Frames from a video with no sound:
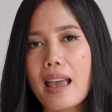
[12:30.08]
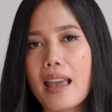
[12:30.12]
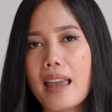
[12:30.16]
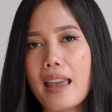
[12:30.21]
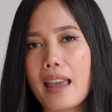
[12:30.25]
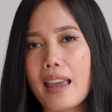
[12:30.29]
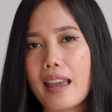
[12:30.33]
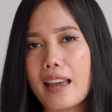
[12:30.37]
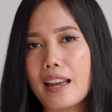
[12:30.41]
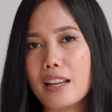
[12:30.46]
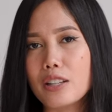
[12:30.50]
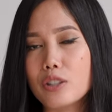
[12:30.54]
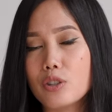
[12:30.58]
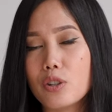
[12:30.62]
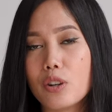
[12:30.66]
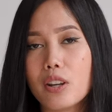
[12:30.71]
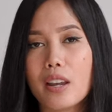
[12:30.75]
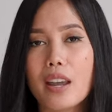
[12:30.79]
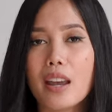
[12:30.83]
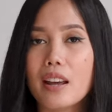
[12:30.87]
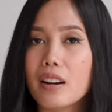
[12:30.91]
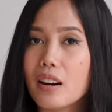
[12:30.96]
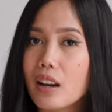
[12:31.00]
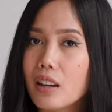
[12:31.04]
and you
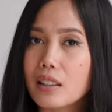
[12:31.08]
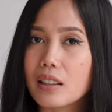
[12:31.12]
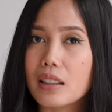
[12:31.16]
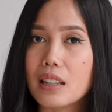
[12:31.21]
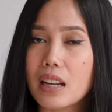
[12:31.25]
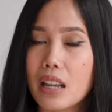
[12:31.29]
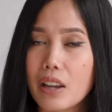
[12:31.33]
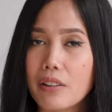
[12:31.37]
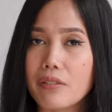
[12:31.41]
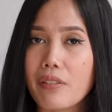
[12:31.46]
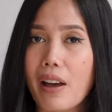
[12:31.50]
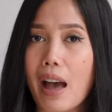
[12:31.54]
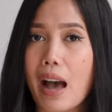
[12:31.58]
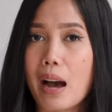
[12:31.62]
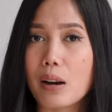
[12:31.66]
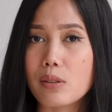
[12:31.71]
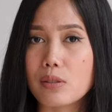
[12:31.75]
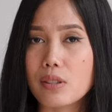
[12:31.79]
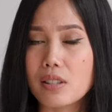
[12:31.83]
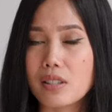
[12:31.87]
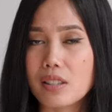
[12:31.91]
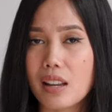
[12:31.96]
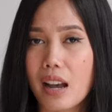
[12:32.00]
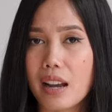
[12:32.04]
cannot live
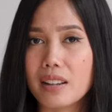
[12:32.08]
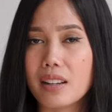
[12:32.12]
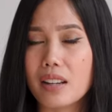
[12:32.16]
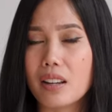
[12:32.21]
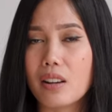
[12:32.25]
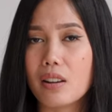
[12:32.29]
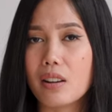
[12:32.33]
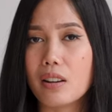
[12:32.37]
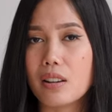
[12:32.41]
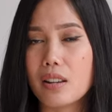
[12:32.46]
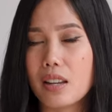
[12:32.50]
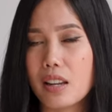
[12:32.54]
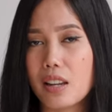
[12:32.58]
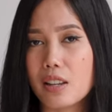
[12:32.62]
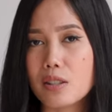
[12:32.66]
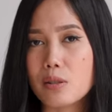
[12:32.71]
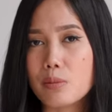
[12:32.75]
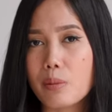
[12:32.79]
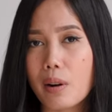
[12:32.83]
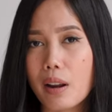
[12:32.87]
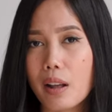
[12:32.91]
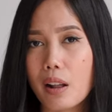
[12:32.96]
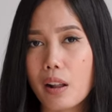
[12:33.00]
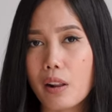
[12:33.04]
outside
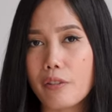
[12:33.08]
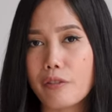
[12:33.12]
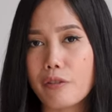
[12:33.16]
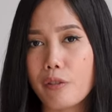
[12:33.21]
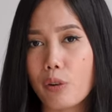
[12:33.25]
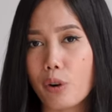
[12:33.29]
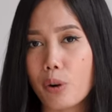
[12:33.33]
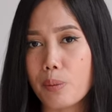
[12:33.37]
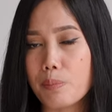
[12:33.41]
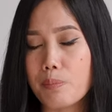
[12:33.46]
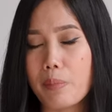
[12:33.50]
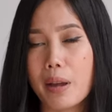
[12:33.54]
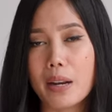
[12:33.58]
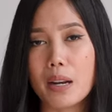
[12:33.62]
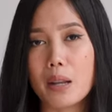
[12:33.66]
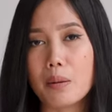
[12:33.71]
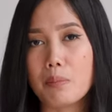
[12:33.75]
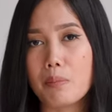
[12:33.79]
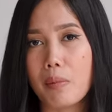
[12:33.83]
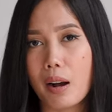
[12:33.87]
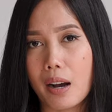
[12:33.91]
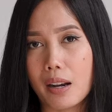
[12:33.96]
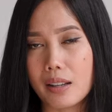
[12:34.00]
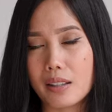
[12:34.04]
Israel for many
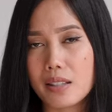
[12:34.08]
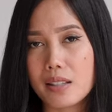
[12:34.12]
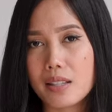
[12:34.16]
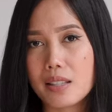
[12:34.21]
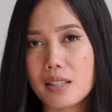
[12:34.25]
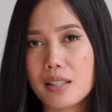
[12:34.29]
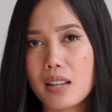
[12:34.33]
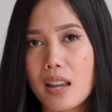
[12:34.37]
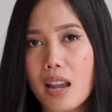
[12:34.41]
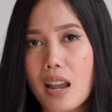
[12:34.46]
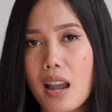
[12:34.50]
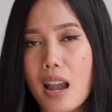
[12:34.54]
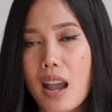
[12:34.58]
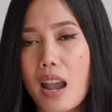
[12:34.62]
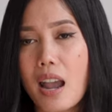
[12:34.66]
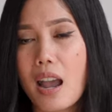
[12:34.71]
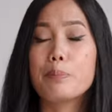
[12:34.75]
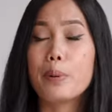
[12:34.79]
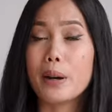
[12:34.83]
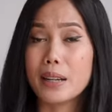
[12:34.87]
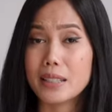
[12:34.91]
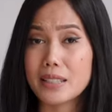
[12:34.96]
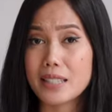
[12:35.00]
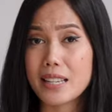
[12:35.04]
months.
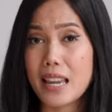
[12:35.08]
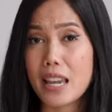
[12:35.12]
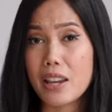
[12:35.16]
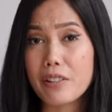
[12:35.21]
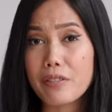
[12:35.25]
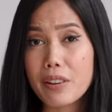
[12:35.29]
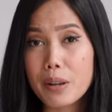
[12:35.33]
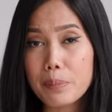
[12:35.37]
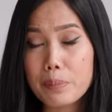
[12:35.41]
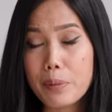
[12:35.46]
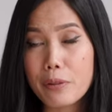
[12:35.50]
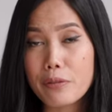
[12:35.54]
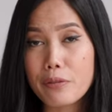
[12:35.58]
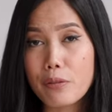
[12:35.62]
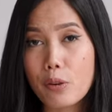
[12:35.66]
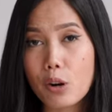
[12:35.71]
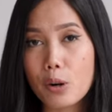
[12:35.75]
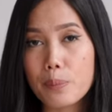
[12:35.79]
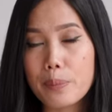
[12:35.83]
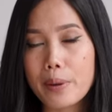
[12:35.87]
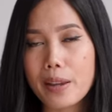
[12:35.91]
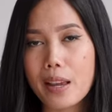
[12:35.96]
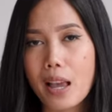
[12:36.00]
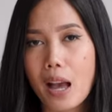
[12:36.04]
But even
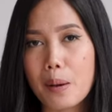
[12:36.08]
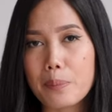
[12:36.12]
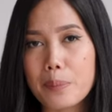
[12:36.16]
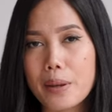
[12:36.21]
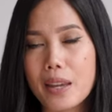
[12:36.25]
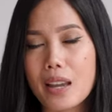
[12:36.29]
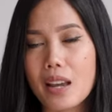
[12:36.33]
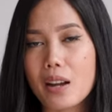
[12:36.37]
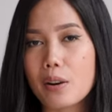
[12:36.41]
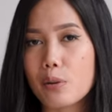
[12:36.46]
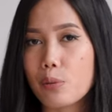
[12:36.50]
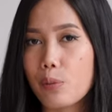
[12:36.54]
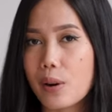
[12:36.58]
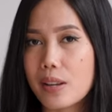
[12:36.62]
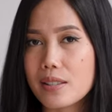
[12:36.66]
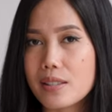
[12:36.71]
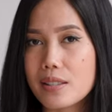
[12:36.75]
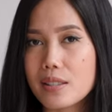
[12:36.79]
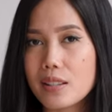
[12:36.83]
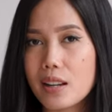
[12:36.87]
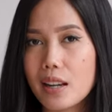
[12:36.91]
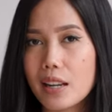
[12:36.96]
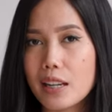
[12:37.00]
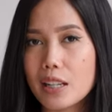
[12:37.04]
before becoming a
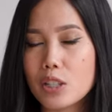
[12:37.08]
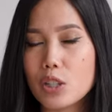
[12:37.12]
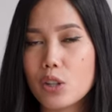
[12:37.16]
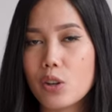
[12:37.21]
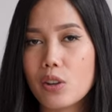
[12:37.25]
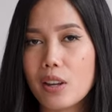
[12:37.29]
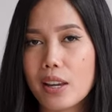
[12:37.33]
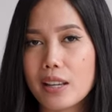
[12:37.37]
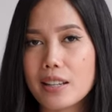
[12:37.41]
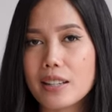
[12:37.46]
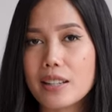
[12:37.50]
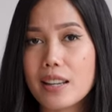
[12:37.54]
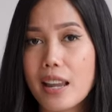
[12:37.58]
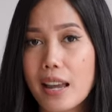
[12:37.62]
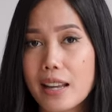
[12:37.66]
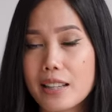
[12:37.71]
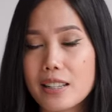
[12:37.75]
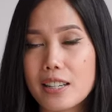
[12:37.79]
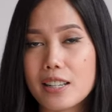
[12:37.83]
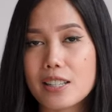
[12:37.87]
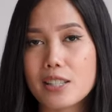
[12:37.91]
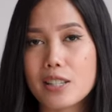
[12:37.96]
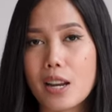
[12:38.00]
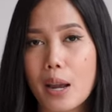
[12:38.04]
resident, you can
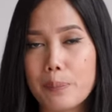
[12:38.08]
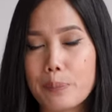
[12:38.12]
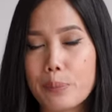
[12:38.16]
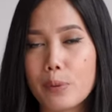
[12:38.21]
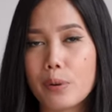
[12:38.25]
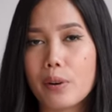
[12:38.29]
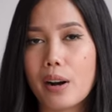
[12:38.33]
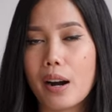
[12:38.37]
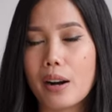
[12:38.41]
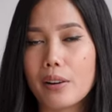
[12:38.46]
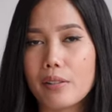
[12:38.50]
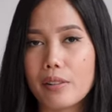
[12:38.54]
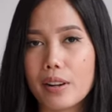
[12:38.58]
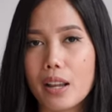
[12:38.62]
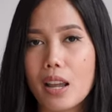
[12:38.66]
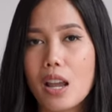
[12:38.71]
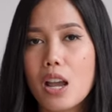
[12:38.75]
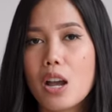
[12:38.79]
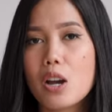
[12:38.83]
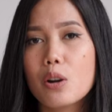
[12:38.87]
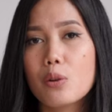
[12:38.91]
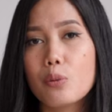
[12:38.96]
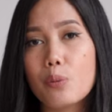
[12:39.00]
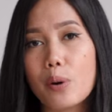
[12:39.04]
get a temporary
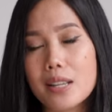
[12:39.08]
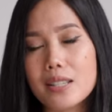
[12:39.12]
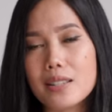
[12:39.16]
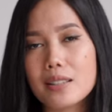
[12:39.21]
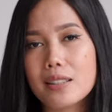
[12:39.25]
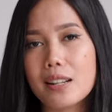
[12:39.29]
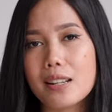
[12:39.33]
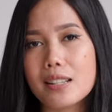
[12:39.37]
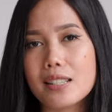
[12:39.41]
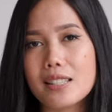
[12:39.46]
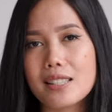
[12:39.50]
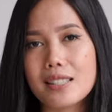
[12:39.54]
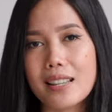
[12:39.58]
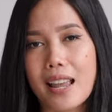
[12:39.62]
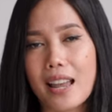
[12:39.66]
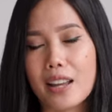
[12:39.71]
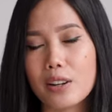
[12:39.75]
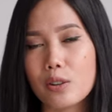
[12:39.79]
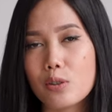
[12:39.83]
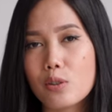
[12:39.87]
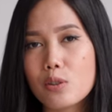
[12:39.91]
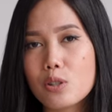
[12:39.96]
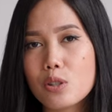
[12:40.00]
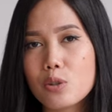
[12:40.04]
resident
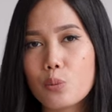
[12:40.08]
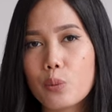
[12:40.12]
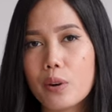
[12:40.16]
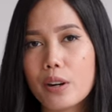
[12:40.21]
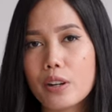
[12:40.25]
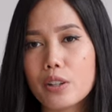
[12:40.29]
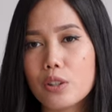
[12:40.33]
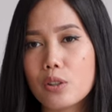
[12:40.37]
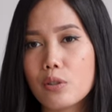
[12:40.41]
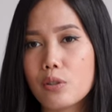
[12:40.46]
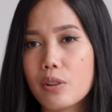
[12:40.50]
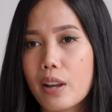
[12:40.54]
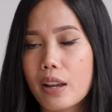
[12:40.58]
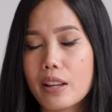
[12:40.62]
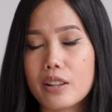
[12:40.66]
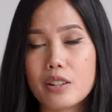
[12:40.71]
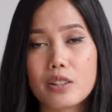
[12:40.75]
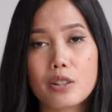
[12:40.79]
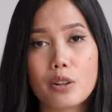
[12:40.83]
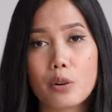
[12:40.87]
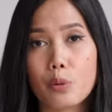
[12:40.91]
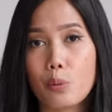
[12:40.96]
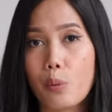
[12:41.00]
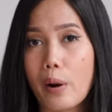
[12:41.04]
status where you
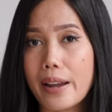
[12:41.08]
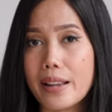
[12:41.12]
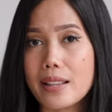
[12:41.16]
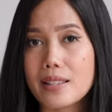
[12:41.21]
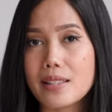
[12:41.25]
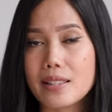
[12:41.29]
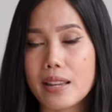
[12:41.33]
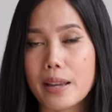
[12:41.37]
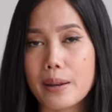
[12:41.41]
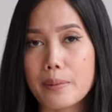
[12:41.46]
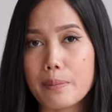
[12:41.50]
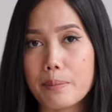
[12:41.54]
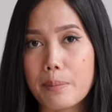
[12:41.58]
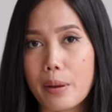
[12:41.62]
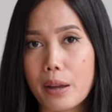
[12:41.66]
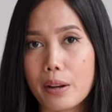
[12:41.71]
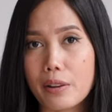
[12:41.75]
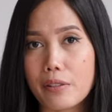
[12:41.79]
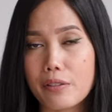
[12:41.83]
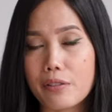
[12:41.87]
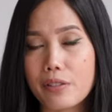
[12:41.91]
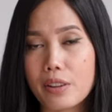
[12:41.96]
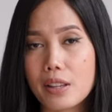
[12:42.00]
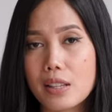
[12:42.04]
get the rights and
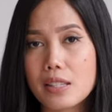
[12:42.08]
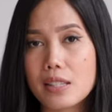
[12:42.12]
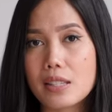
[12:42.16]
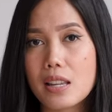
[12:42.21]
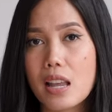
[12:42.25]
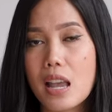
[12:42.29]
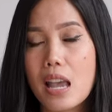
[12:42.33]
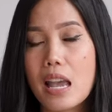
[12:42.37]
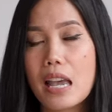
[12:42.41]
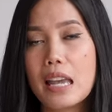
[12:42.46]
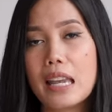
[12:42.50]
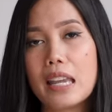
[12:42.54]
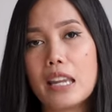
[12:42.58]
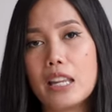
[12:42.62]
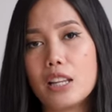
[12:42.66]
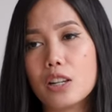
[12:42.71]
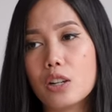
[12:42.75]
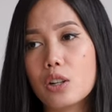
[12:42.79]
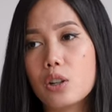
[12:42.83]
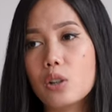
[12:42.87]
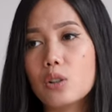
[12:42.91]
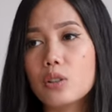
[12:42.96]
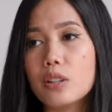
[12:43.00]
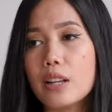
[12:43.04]
benefits
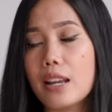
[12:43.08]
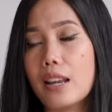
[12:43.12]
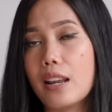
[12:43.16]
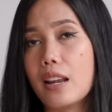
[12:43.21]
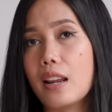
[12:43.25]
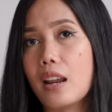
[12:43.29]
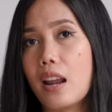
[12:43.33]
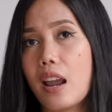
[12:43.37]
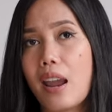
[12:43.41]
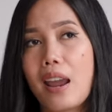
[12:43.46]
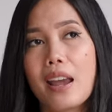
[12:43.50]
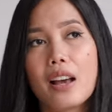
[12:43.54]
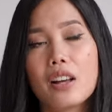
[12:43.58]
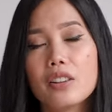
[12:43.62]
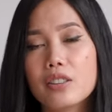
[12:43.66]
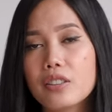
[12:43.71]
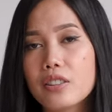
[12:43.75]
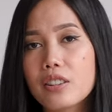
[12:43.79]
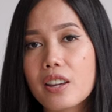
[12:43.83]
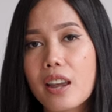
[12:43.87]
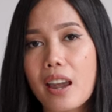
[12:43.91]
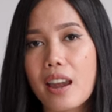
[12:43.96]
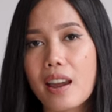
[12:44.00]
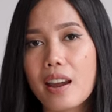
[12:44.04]
including
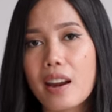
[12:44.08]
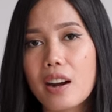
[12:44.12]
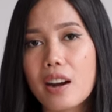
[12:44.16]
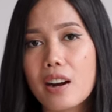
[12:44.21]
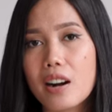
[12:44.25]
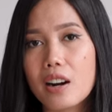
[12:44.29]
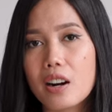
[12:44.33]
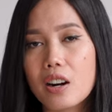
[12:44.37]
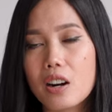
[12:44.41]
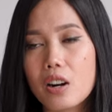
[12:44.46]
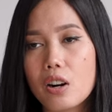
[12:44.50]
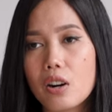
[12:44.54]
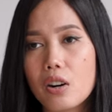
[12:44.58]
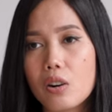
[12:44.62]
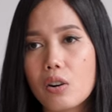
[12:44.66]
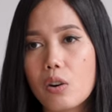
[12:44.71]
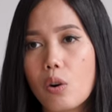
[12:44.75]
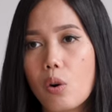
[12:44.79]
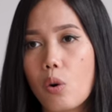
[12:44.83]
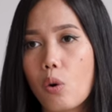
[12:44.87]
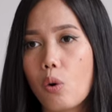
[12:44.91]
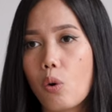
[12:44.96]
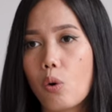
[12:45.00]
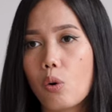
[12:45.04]
healthcare
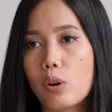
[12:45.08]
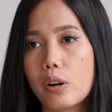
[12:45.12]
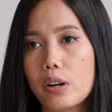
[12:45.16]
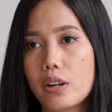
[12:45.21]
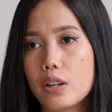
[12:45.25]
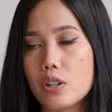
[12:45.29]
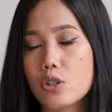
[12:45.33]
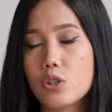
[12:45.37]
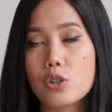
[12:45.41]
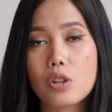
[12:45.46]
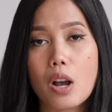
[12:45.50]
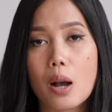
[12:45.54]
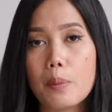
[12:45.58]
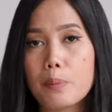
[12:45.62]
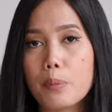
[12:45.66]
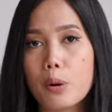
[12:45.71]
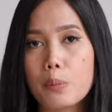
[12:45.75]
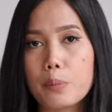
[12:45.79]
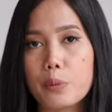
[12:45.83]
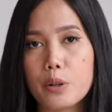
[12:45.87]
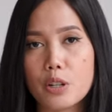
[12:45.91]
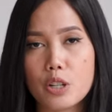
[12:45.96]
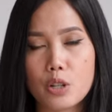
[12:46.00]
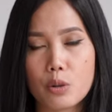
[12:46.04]
or job
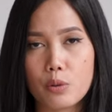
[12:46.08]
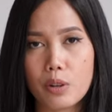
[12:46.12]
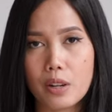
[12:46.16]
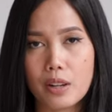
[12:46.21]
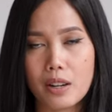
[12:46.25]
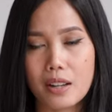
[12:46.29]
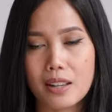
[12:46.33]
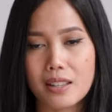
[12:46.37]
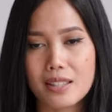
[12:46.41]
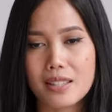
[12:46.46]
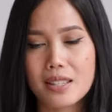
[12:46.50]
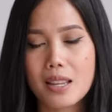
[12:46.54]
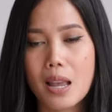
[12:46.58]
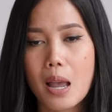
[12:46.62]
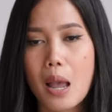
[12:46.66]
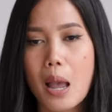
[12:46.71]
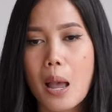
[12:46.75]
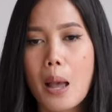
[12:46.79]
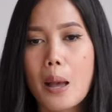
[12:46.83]
opportunities.